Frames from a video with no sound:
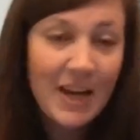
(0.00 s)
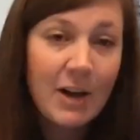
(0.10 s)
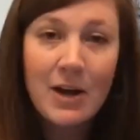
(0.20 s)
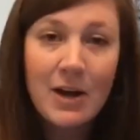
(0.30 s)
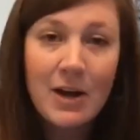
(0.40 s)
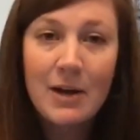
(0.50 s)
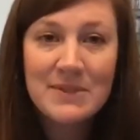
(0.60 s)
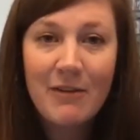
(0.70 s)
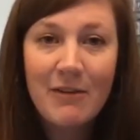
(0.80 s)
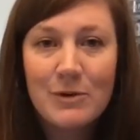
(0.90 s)
That wraps
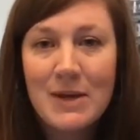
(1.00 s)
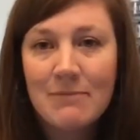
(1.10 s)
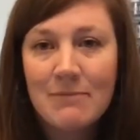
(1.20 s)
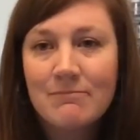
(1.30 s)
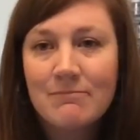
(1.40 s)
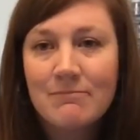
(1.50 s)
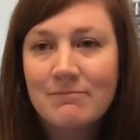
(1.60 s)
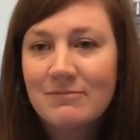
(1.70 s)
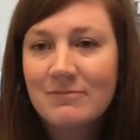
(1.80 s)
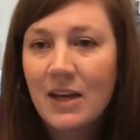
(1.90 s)
it up for me.
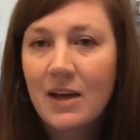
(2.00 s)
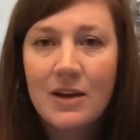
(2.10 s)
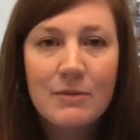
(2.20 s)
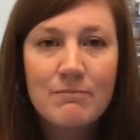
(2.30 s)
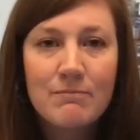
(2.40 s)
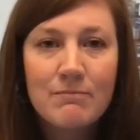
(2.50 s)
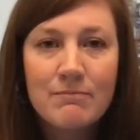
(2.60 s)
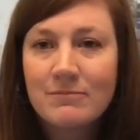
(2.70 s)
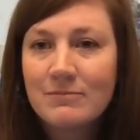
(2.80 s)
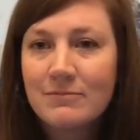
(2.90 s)

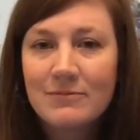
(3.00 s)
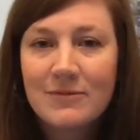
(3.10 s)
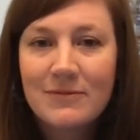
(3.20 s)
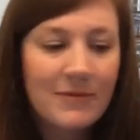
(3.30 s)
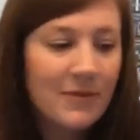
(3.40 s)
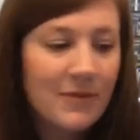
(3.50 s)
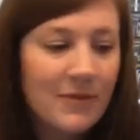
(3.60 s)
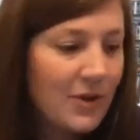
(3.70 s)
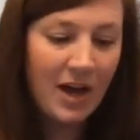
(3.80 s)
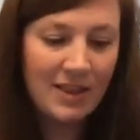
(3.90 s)

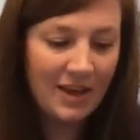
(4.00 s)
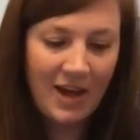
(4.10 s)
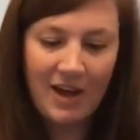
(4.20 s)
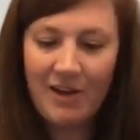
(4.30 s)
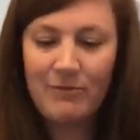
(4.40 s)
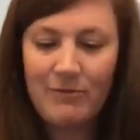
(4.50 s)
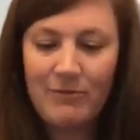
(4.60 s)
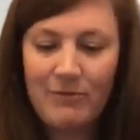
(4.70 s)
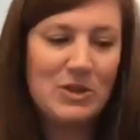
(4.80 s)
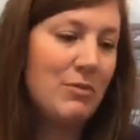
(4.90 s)
I think I have
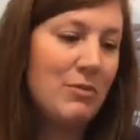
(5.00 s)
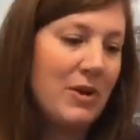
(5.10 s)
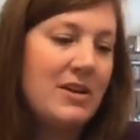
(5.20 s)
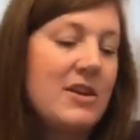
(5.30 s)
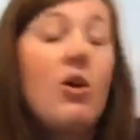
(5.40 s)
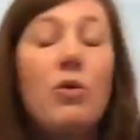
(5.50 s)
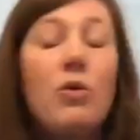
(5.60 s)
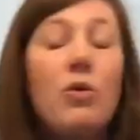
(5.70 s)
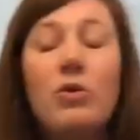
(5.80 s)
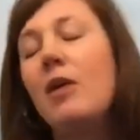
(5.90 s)
mission prayers. Oh
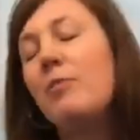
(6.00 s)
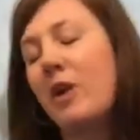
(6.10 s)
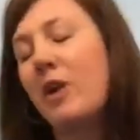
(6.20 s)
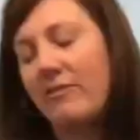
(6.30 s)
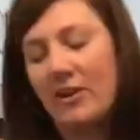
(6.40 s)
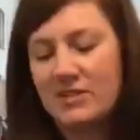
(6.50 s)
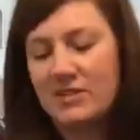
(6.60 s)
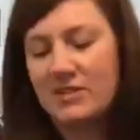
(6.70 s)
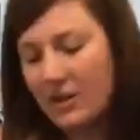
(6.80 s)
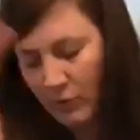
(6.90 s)
no, I'll pray first.
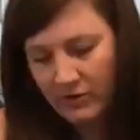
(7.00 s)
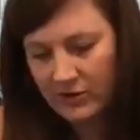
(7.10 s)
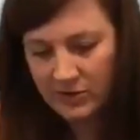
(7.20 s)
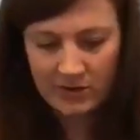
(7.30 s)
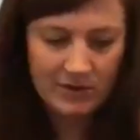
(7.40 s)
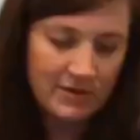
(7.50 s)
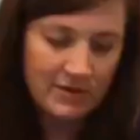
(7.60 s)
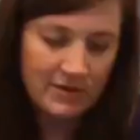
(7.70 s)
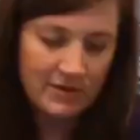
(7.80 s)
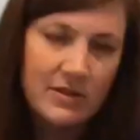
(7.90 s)

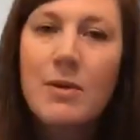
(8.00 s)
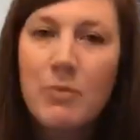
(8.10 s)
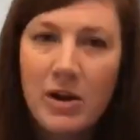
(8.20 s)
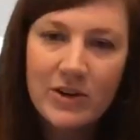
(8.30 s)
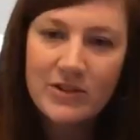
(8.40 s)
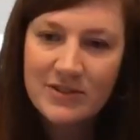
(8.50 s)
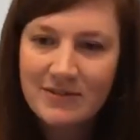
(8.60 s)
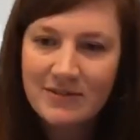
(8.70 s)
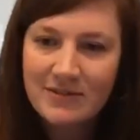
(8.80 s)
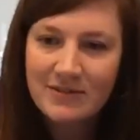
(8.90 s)
Let me pray first.